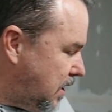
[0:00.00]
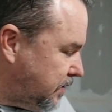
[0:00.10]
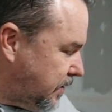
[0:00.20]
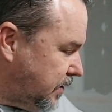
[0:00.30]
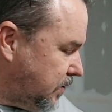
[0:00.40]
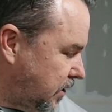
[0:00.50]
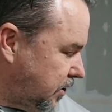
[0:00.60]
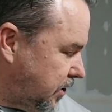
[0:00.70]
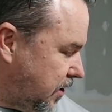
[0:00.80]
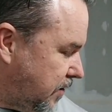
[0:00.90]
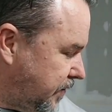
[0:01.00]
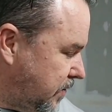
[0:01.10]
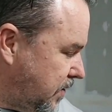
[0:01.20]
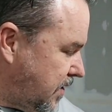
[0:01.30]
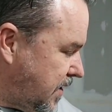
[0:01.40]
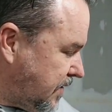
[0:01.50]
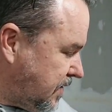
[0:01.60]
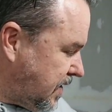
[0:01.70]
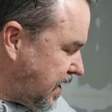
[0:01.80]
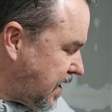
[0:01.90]
So I just want to show a few of the things
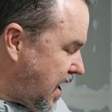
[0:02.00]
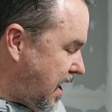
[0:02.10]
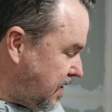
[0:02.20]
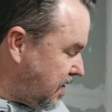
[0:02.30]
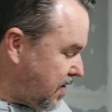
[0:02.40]
that they got.